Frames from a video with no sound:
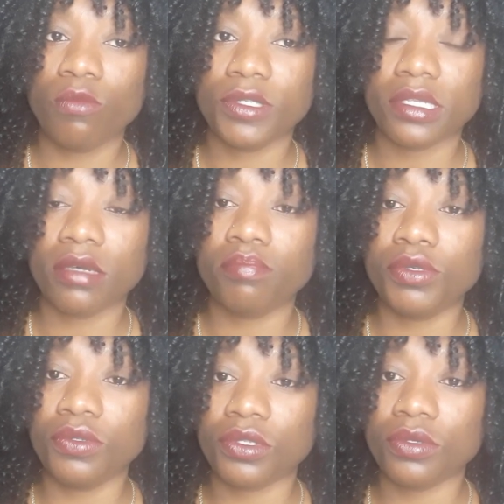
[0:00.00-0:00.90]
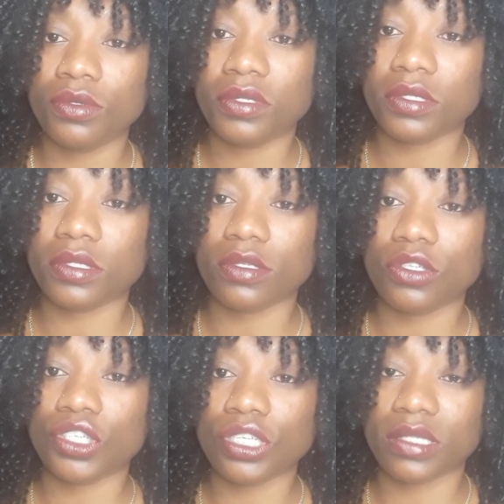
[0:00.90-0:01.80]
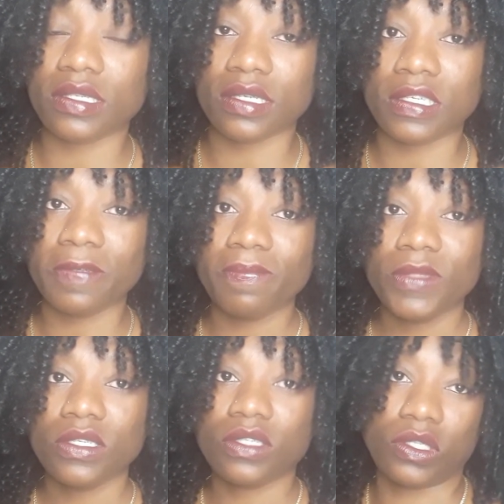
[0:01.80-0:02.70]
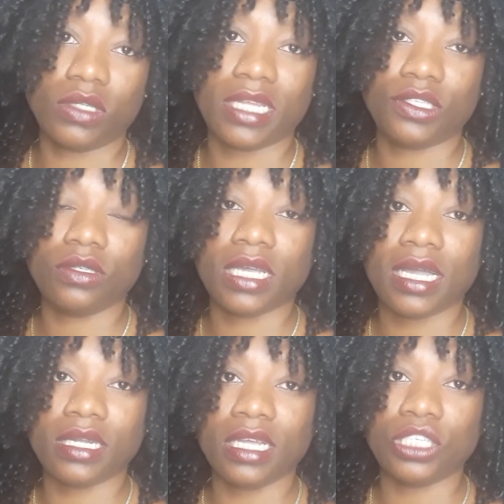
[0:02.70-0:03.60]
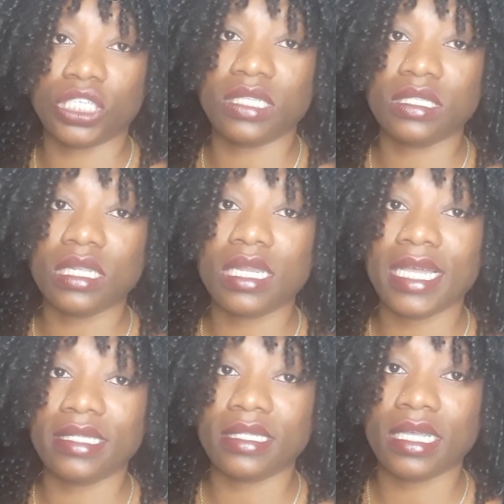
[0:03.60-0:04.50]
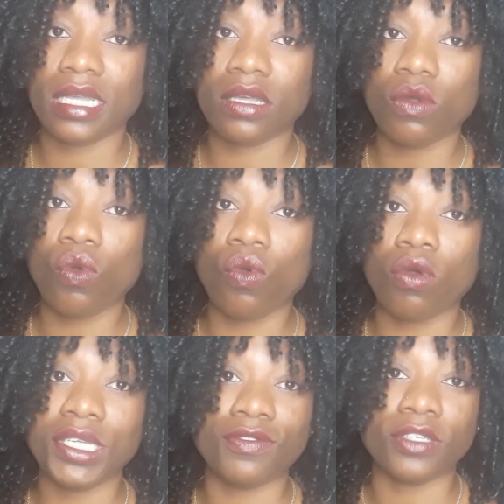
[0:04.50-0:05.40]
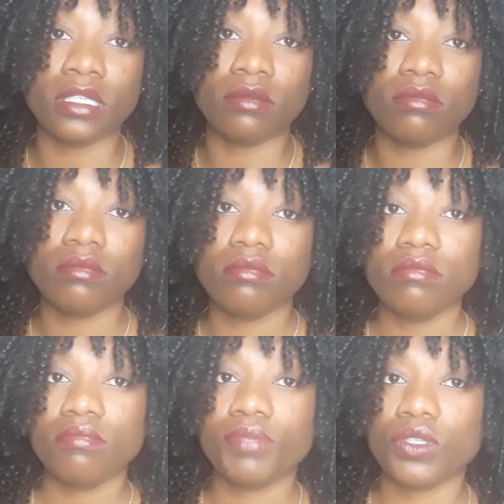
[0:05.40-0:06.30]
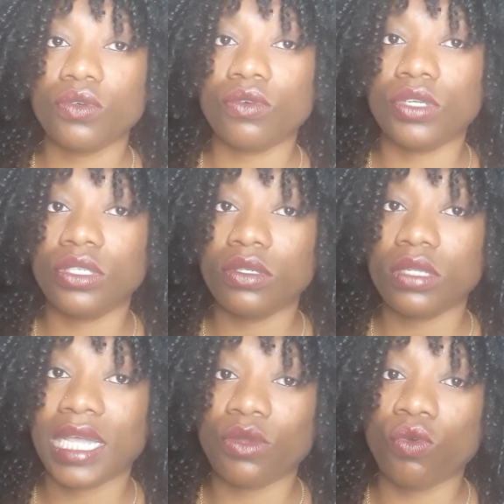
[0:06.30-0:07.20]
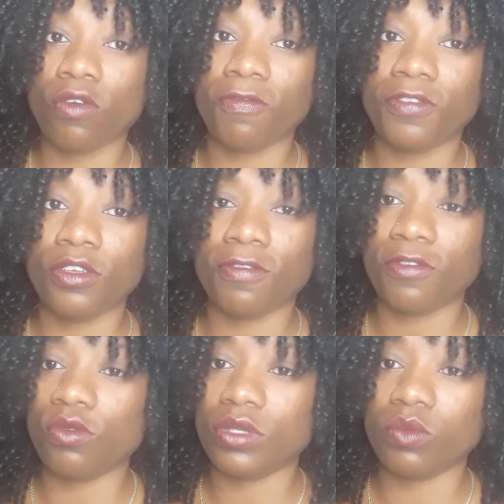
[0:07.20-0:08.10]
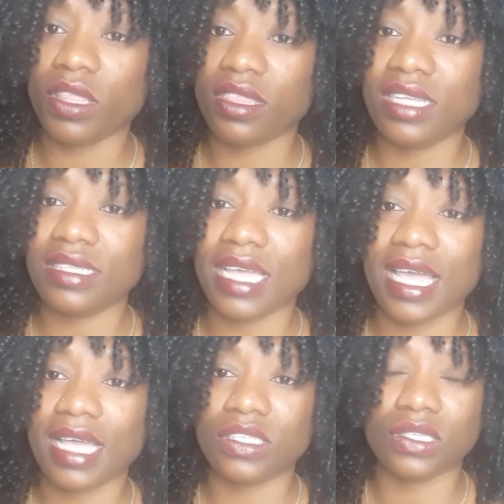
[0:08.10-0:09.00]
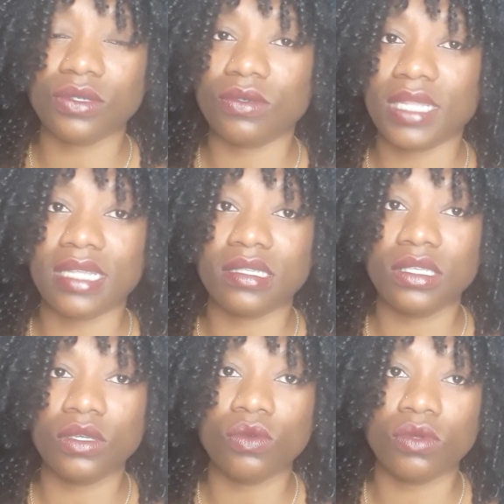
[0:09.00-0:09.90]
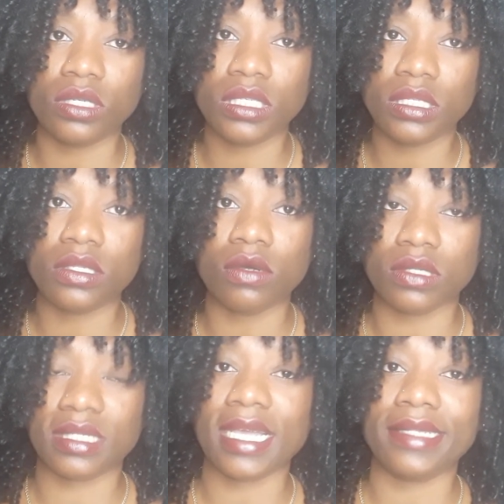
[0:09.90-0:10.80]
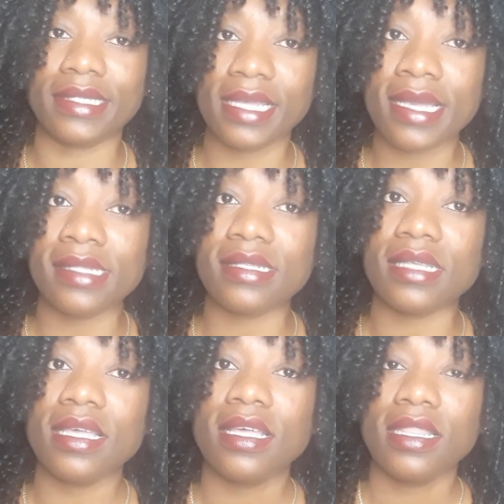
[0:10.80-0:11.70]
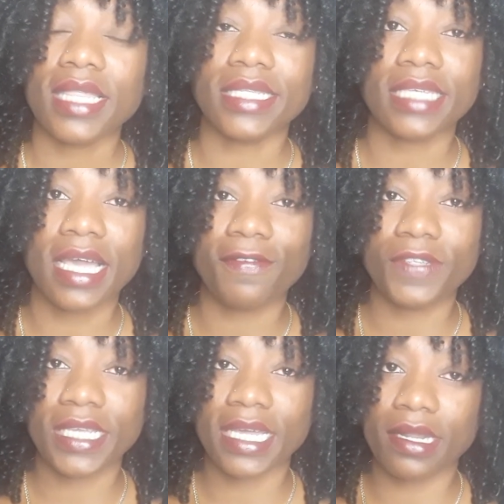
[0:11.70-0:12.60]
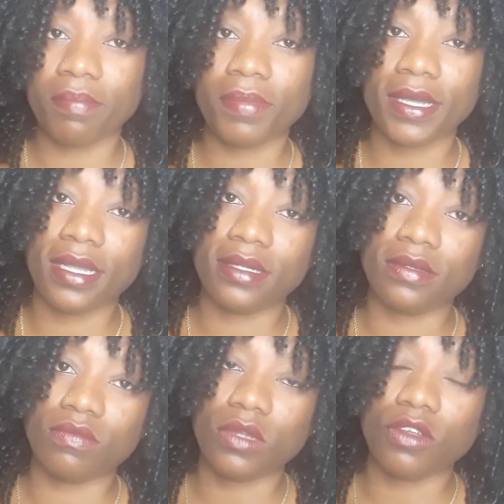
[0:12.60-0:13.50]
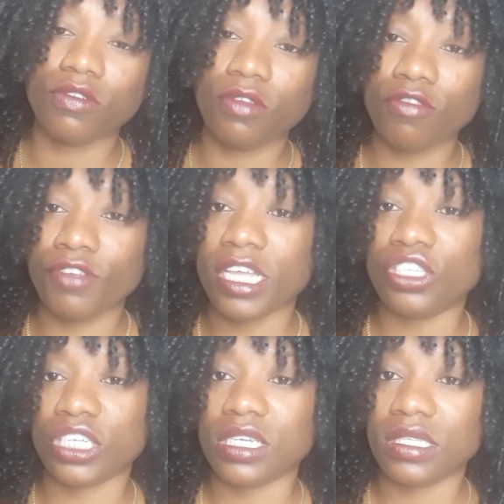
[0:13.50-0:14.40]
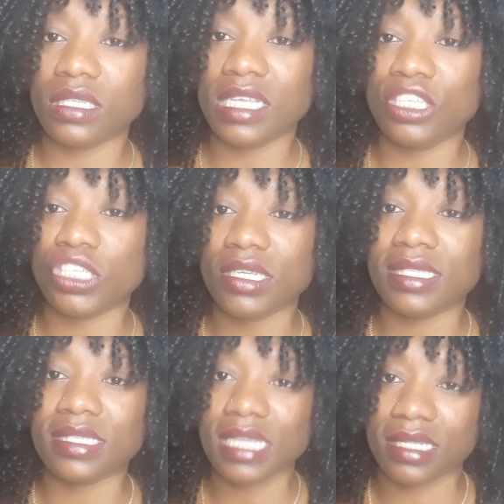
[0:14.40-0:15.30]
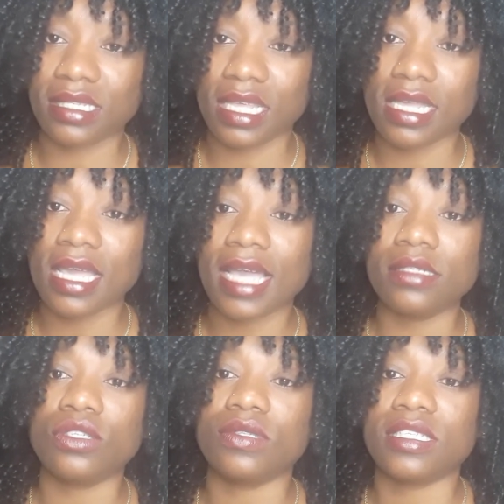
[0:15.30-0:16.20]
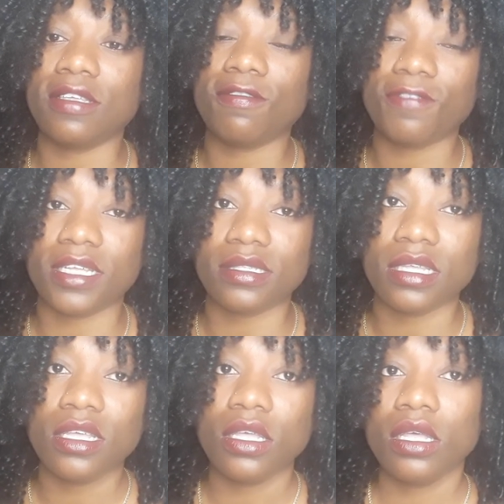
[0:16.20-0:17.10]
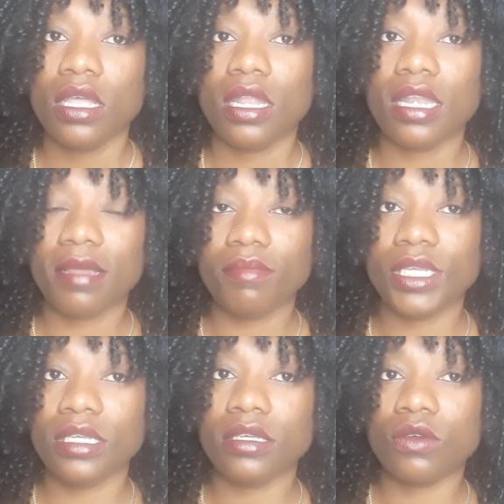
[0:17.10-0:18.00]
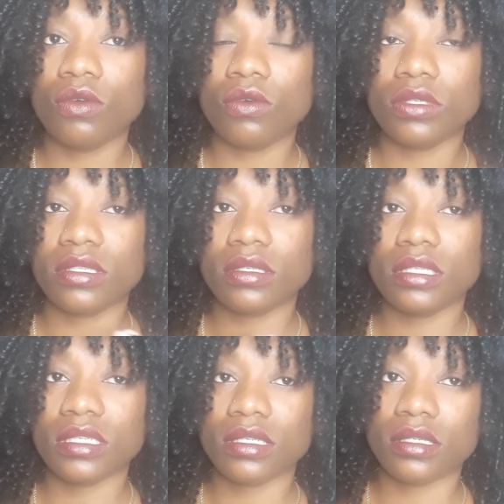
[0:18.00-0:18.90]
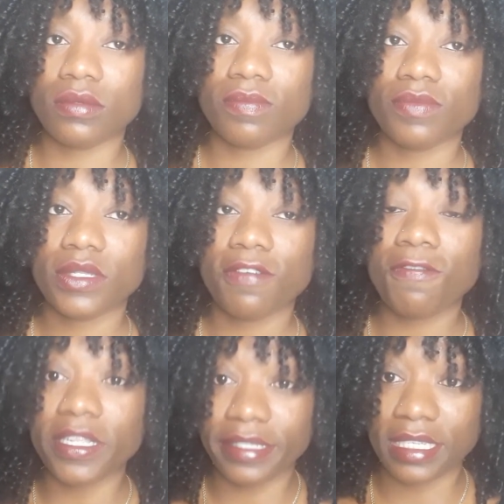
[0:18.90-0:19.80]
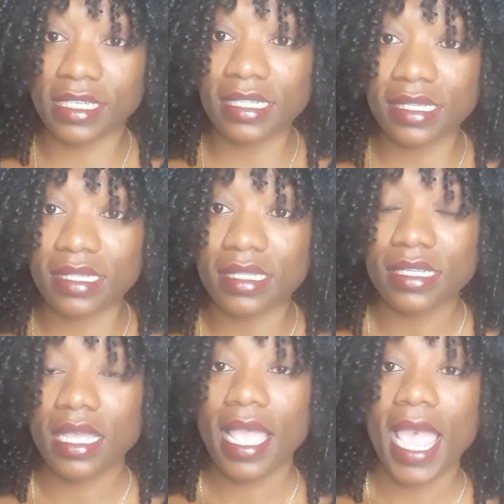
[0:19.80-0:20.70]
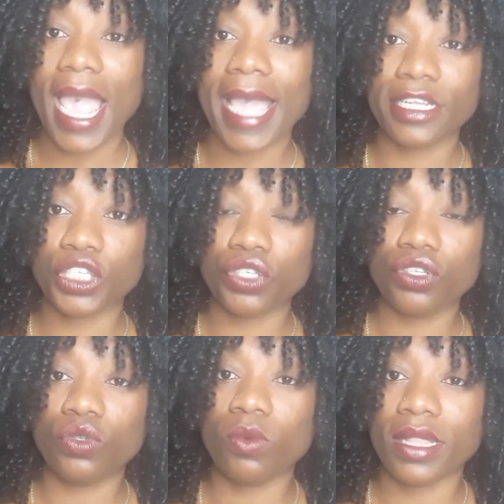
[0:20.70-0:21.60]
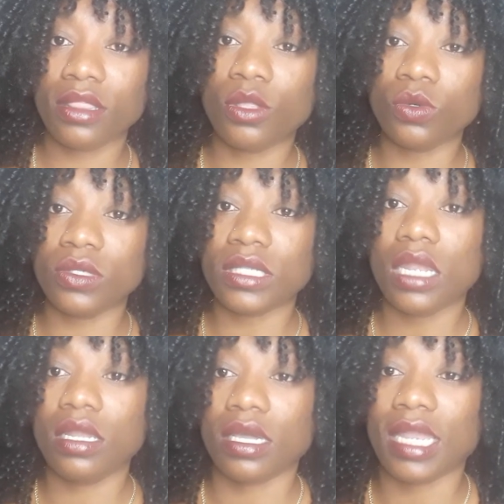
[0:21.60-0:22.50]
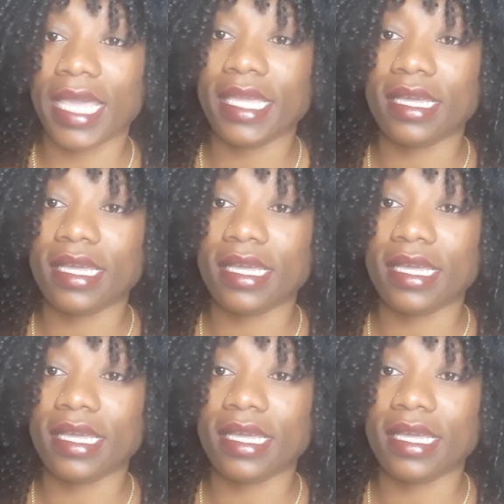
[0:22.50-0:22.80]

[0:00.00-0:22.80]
with a Bluetooth shutter so that you can adjust the lighting or even put on and off your phone with it. So that's the only downside to it, that you have to get up and readjust each setting as you see fit. Let me go to the filters and show you what those look like.